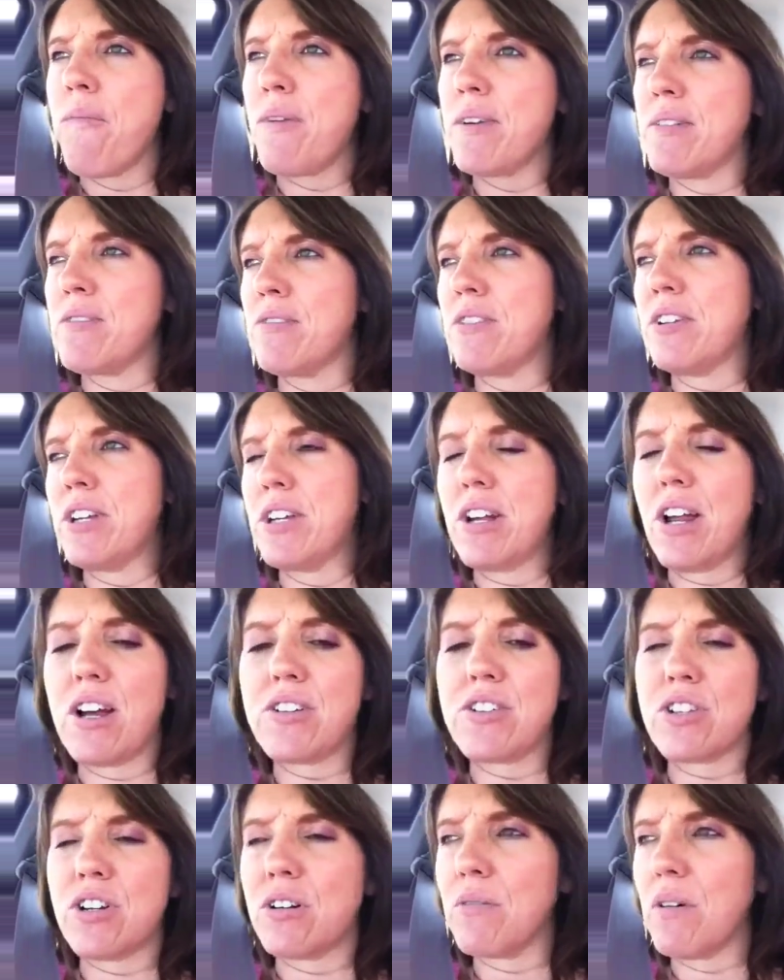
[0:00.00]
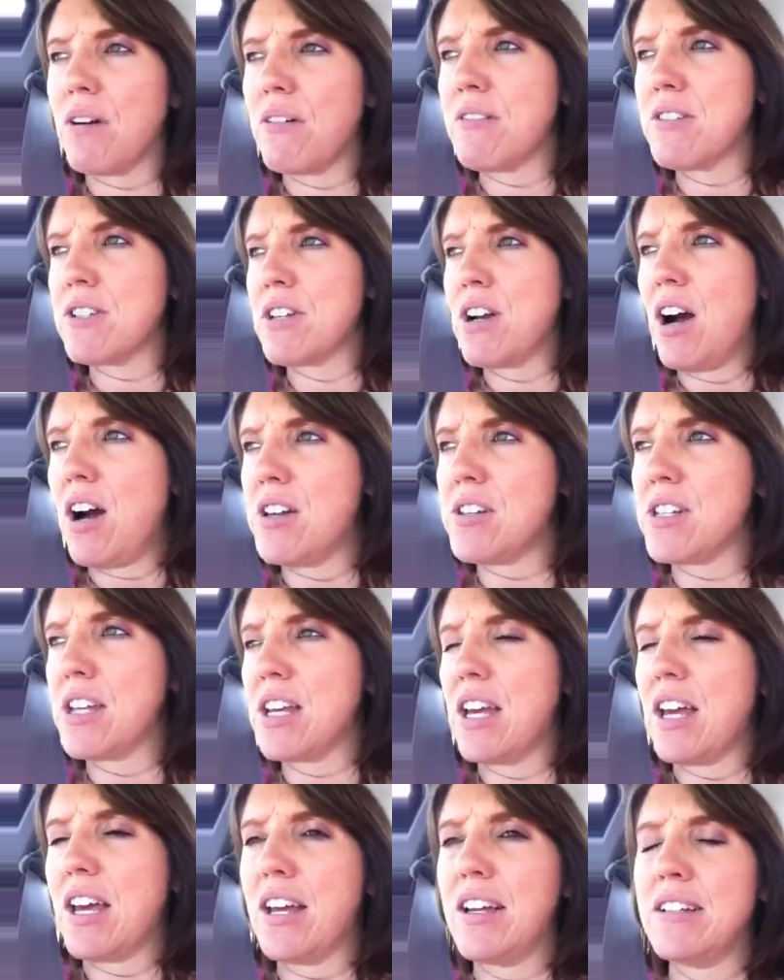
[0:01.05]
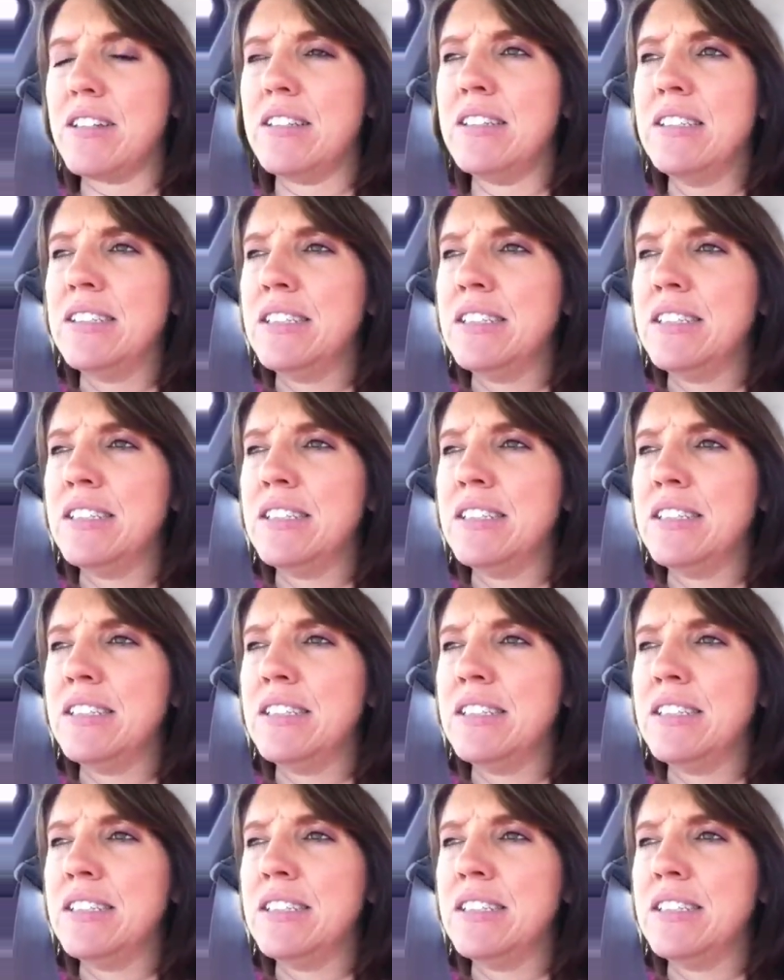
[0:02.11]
They were really not sure what was causing it.